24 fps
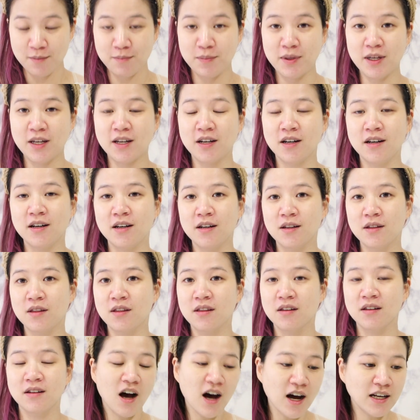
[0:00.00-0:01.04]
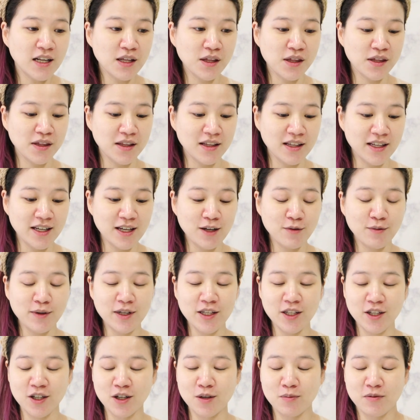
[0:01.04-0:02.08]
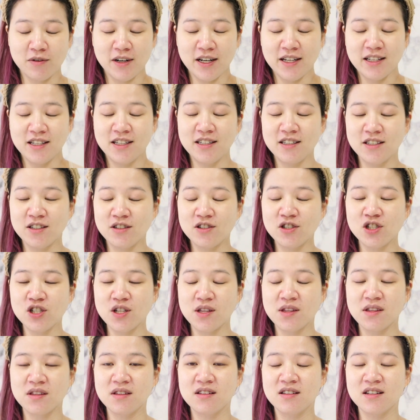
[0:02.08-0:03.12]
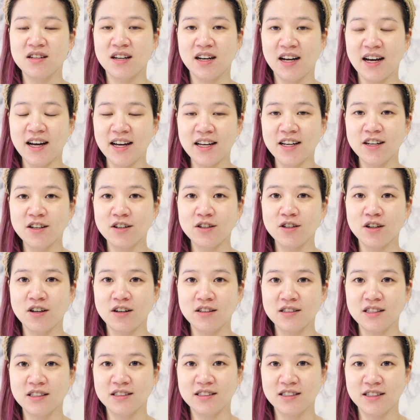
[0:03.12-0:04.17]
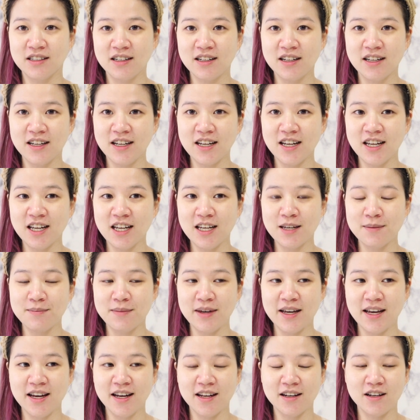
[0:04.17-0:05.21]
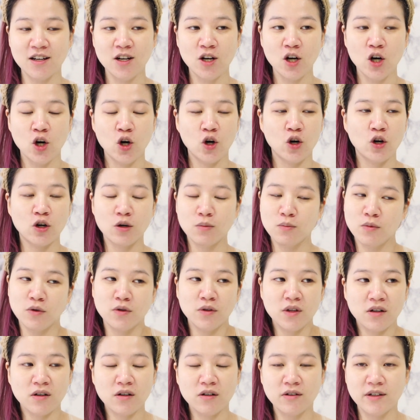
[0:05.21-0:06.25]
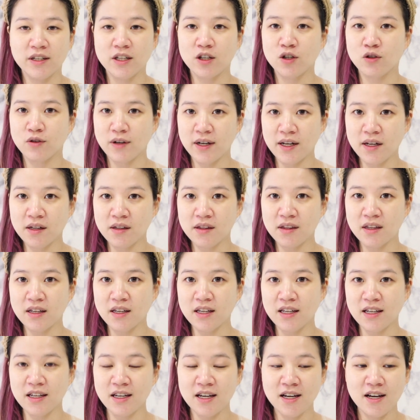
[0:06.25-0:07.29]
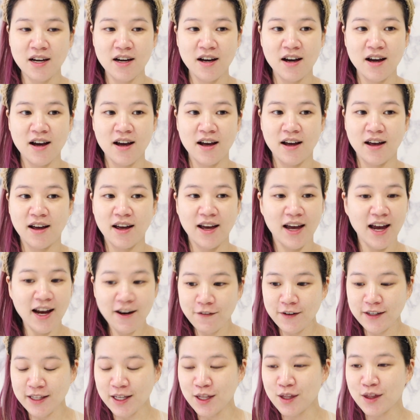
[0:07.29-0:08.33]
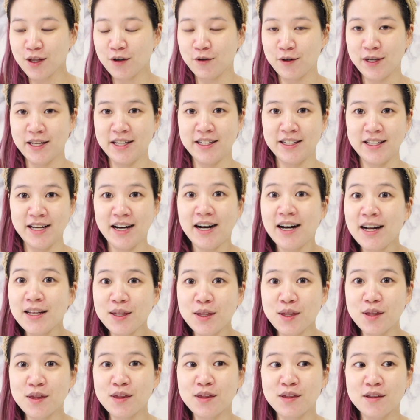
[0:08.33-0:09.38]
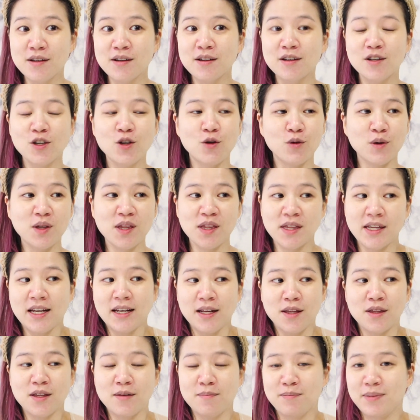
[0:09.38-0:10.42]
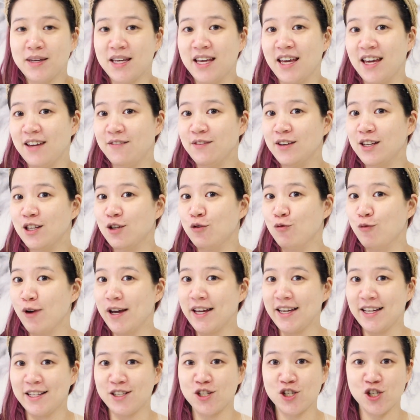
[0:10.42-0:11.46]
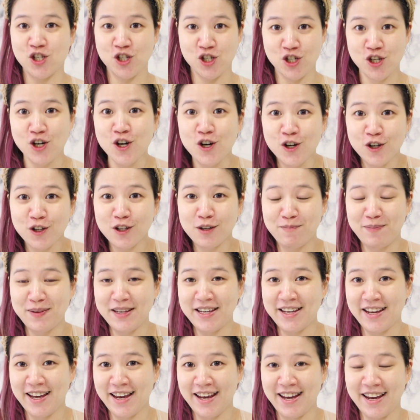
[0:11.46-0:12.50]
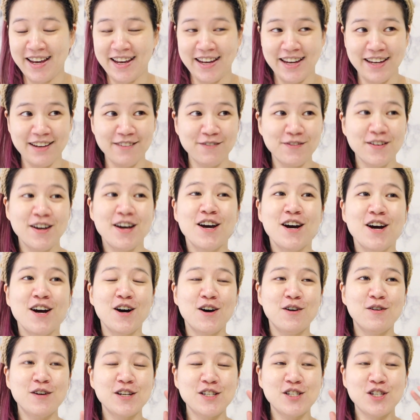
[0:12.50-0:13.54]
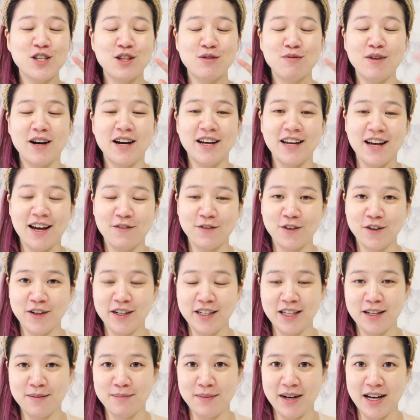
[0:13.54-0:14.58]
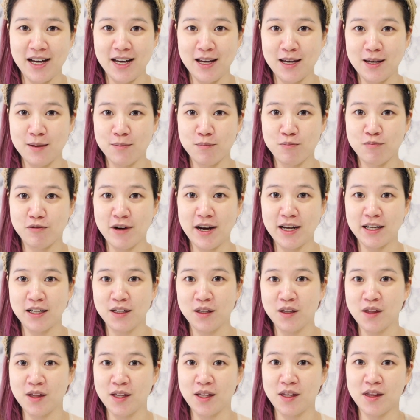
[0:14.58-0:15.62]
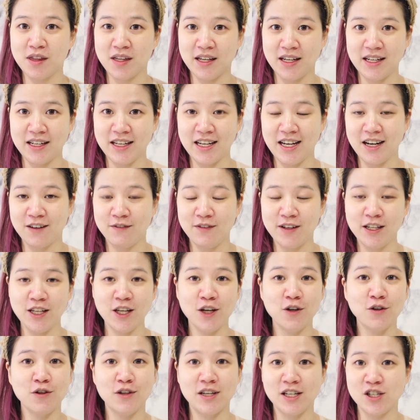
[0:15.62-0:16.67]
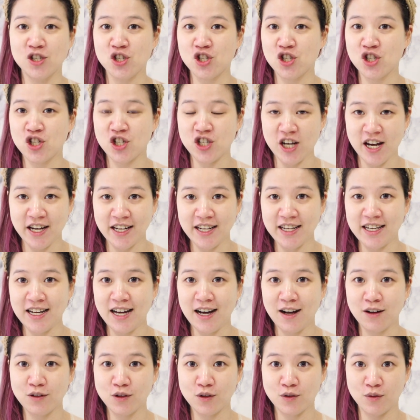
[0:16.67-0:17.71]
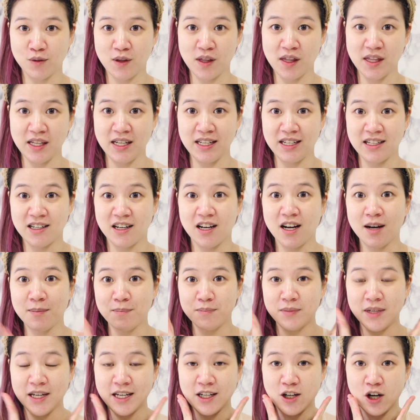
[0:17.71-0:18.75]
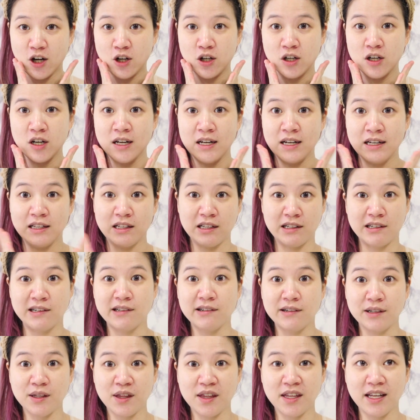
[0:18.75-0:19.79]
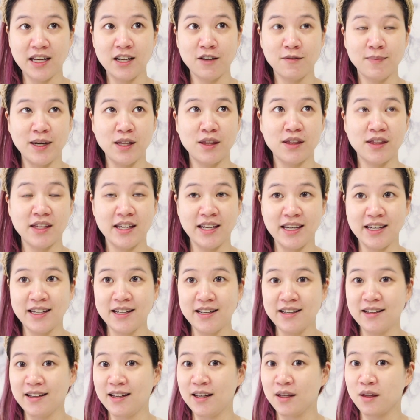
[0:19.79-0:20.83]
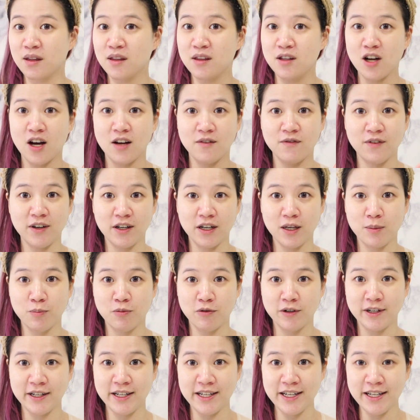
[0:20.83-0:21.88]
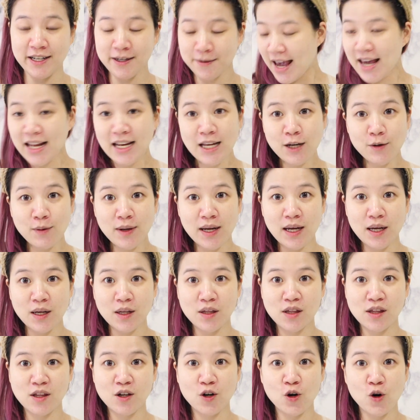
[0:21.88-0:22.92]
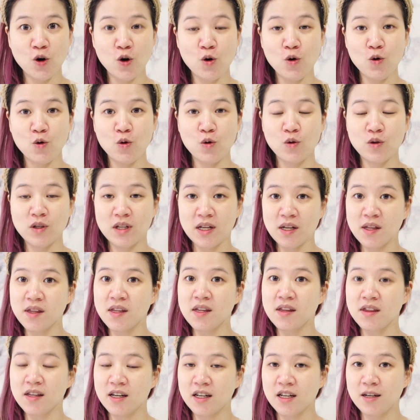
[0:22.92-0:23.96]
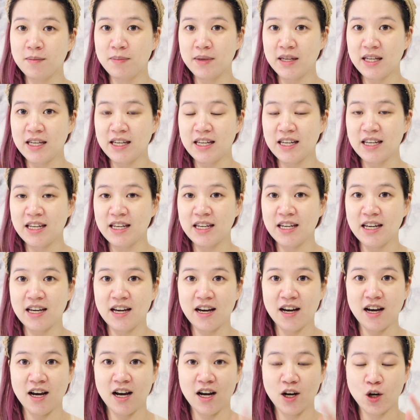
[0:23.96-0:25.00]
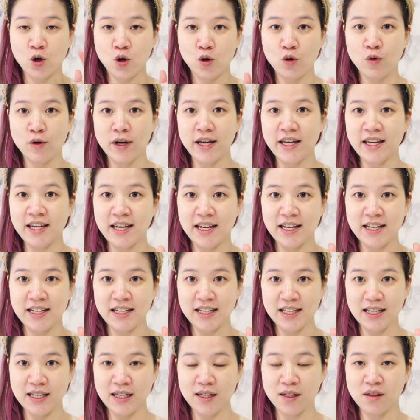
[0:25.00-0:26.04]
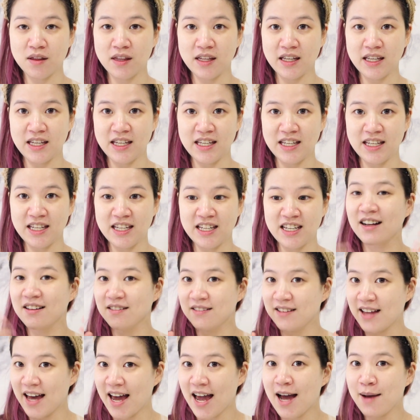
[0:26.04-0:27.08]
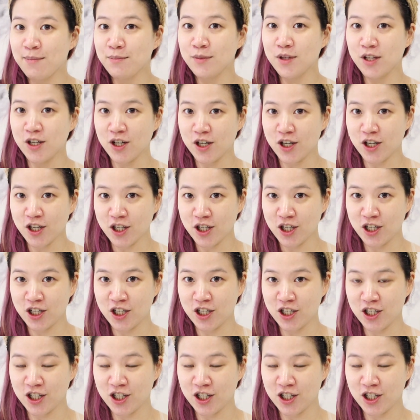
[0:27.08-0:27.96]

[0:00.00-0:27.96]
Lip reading: because honestly, when you're pregnant, you're just tired all the time and hormones are going crazy. Everything's going nuts. Your skin isn't behaving the way it should behave, which is why I've created my pregnancy skincare video. You can check it out to see the update on the current state of my skin. It's not very pretty. Anyway, so this is gonna be a quick and easy glam look.